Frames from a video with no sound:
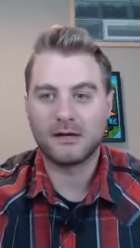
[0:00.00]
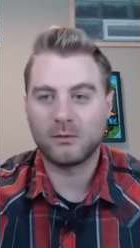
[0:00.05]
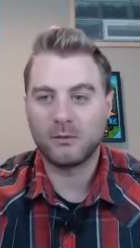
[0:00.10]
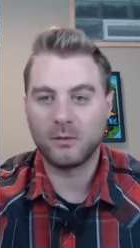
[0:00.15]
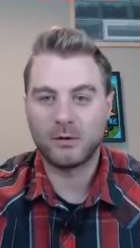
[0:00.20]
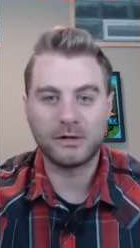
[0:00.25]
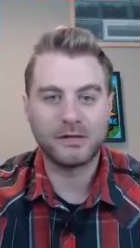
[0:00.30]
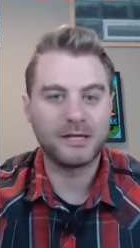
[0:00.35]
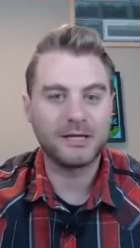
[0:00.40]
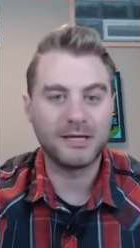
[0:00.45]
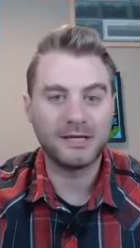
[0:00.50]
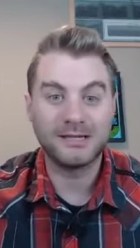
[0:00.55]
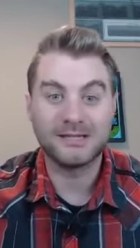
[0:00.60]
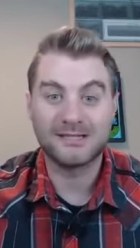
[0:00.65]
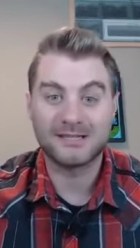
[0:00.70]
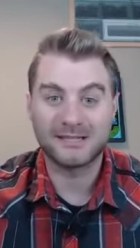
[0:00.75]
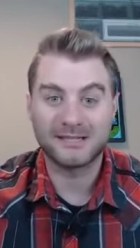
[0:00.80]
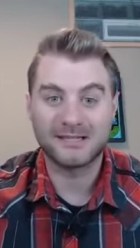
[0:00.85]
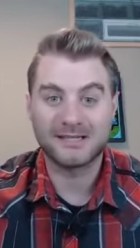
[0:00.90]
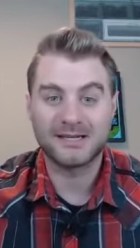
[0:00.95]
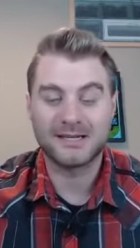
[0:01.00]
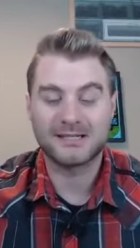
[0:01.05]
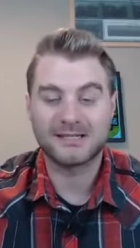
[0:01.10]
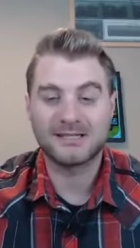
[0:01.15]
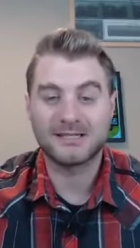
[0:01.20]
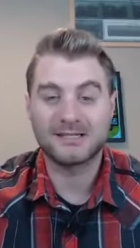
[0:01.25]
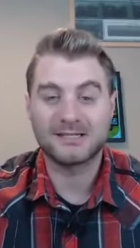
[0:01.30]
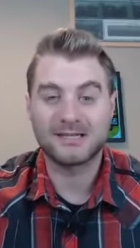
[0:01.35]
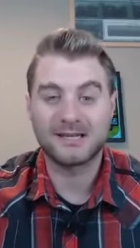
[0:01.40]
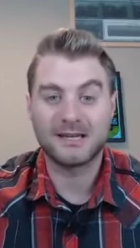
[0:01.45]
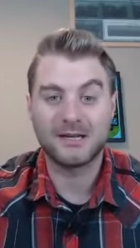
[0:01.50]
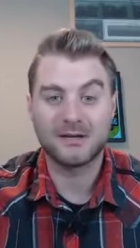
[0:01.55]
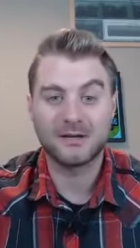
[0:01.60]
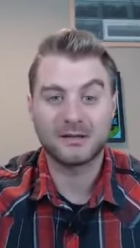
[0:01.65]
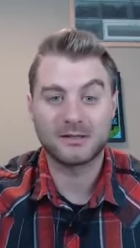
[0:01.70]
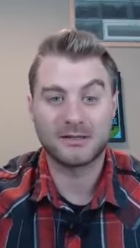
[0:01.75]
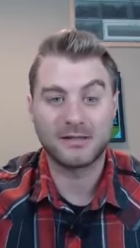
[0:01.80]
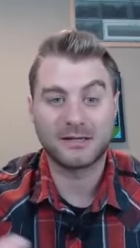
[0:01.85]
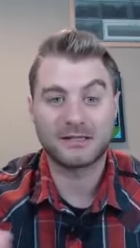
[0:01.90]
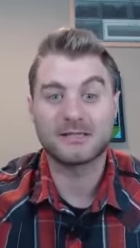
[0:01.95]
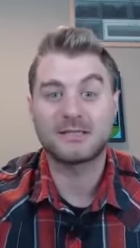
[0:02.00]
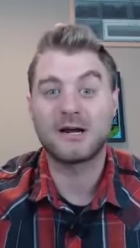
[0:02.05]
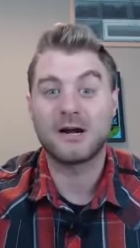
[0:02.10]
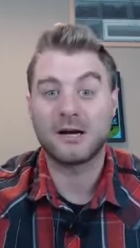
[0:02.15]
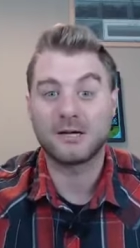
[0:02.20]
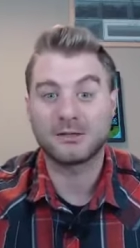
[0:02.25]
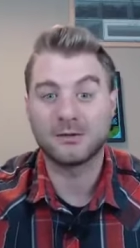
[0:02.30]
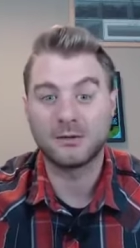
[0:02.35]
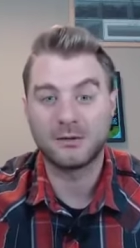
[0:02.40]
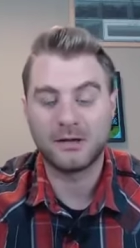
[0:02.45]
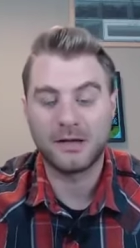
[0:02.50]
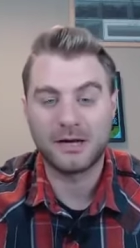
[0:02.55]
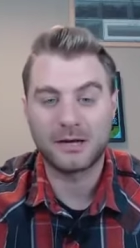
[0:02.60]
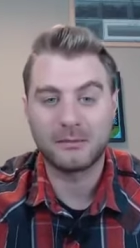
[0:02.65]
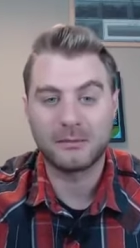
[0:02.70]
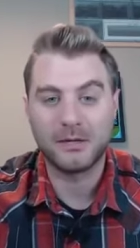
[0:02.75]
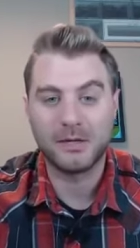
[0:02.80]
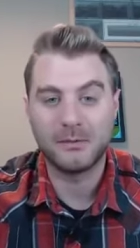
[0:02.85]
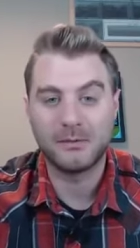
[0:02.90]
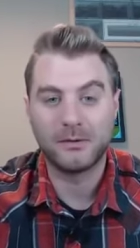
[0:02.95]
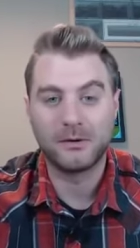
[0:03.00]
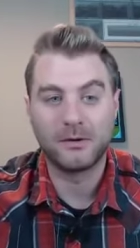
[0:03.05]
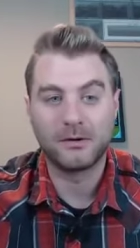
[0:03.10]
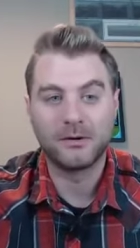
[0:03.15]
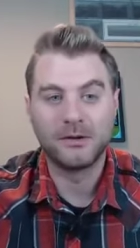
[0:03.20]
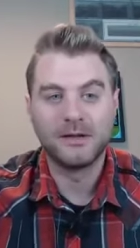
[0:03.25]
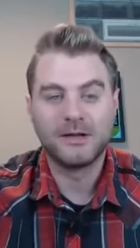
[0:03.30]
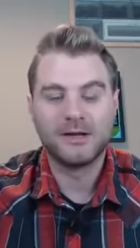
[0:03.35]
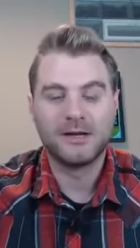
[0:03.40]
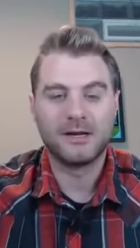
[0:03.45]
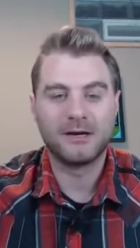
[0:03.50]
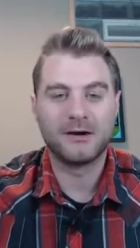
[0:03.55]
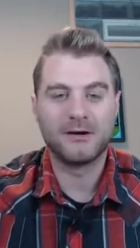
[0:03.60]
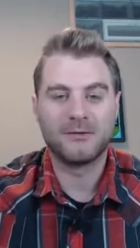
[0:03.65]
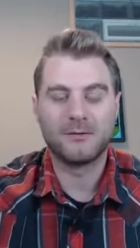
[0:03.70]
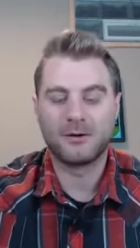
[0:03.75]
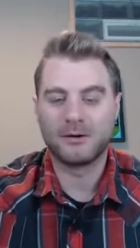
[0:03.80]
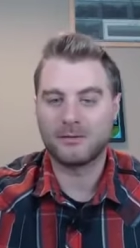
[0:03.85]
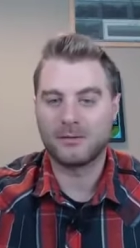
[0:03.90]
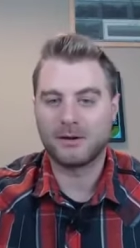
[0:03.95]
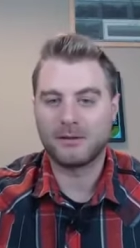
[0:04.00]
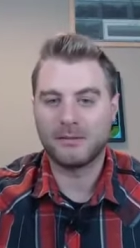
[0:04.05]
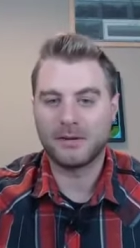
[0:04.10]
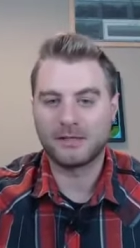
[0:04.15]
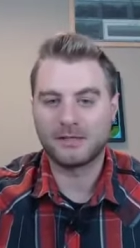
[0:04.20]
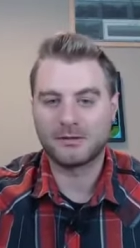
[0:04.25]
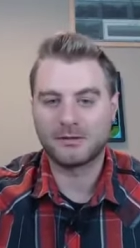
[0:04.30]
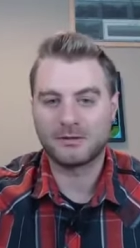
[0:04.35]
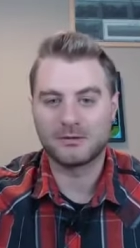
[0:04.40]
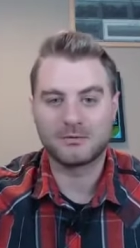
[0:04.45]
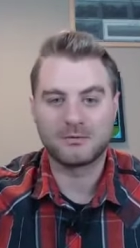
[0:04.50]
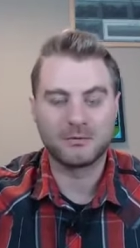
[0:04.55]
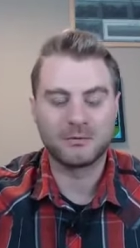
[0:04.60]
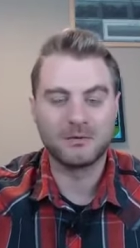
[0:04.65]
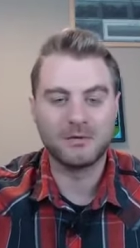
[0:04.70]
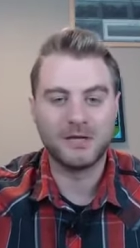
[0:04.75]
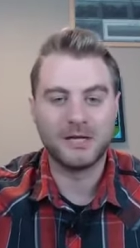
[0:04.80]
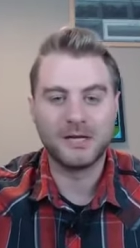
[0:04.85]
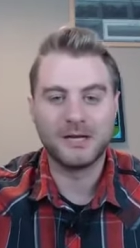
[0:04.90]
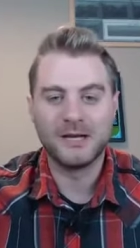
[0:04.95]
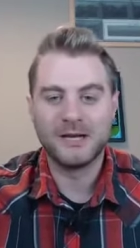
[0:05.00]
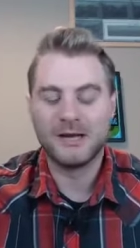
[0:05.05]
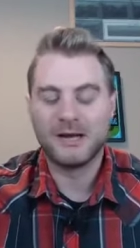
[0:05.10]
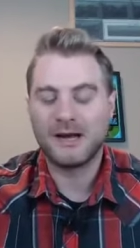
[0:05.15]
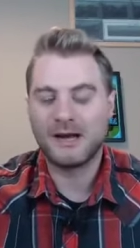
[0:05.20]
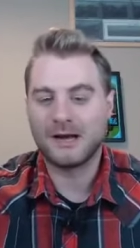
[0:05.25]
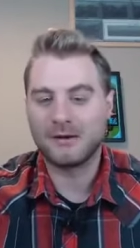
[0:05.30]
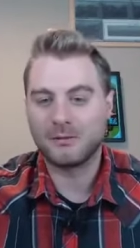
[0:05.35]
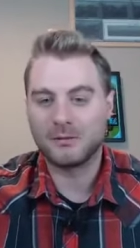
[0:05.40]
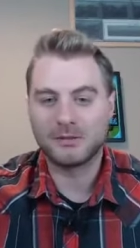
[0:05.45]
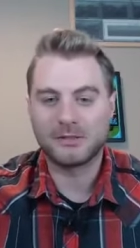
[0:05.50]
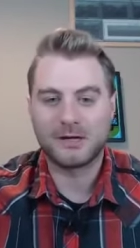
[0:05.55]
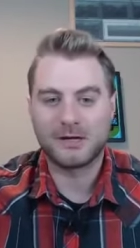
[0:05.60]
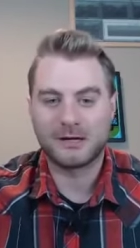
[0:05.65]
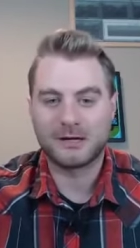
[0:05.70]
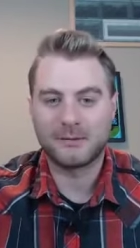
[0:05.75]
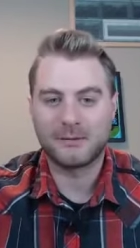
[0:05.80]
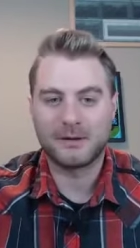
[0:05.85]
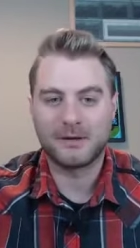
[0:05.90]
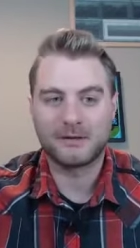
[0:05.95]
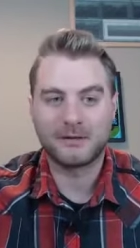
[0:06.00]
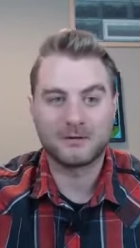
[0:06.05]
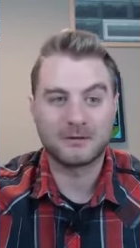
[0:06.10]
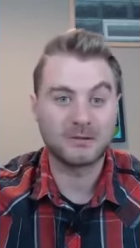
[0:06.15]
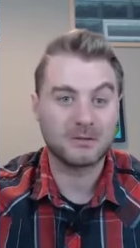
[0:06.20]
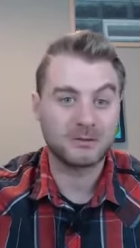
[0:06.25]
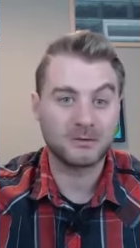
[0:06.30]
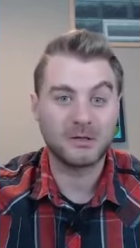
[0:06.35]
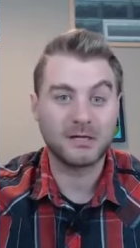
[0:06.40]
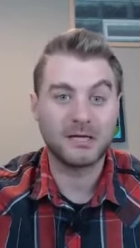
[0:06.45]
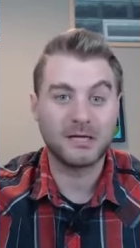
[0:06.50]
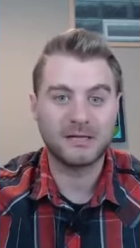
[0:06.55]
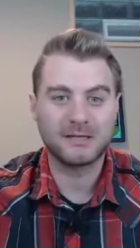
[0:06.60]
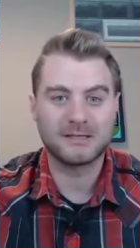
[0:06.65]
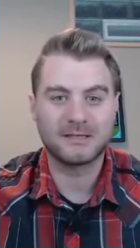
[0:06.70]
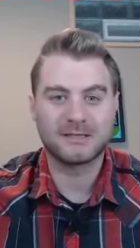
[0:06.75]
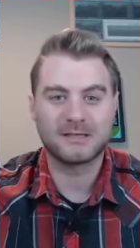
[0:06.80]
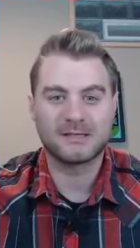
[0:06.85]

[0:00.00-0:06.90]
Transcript: one key to success in sales and that's talk to a lot of people you know one of my mentors rudy uh, would talk about there's three keys to